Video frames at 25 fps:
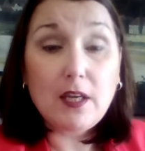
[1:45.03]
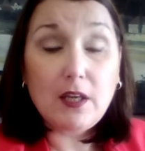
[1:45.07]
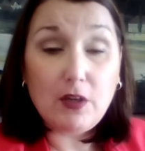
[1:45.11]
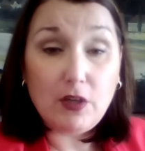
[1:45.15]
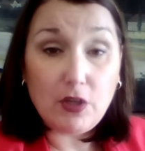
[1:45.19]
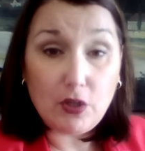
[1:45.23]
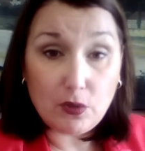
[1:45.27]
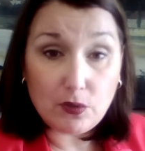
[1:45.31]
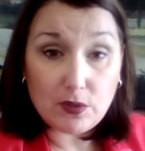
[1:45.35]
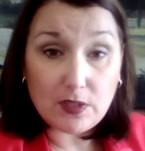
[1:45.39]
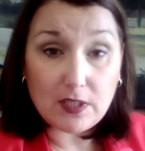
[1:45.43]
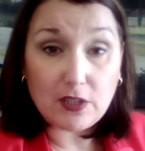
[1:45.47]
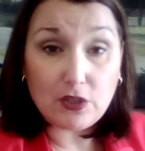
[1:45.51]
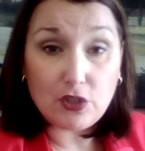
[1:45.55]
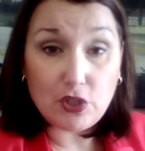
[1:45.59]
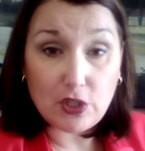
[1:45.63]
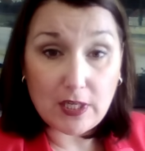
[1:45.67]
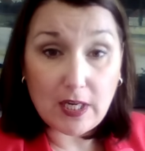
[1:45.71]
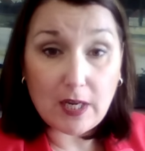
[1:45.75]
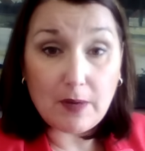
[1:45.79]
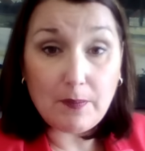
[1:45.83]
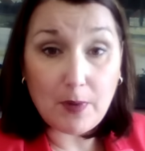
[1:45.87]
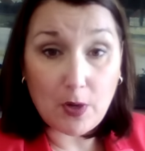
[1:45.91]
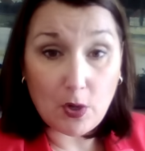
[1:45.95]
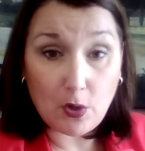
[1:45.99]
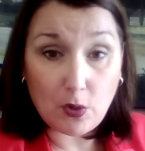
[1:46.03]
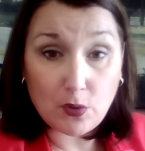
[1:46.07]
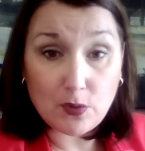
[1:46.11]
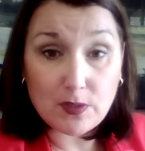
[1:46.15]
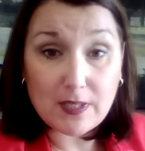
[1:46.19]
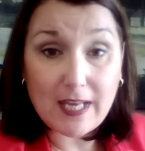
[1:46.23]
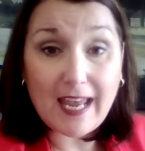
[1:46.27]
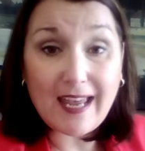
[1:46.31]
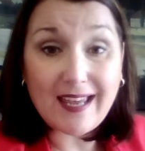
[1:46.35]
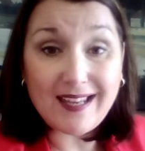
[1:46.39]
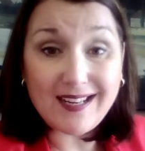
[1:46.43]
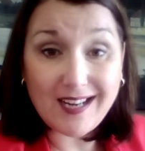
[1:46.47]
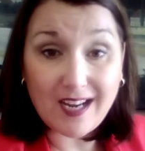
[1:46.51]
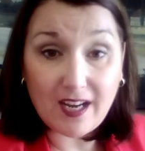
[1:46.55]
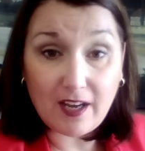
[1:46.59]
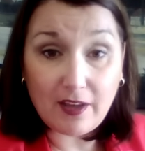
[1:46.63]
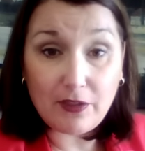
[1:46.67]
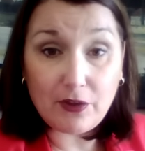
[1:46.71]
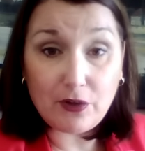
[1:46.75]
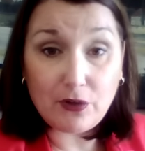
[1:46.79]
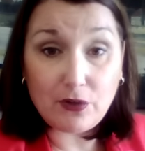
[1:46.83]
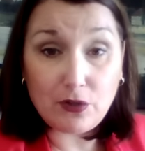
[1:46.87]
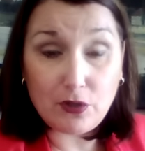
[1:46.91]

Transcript: using GMOs and other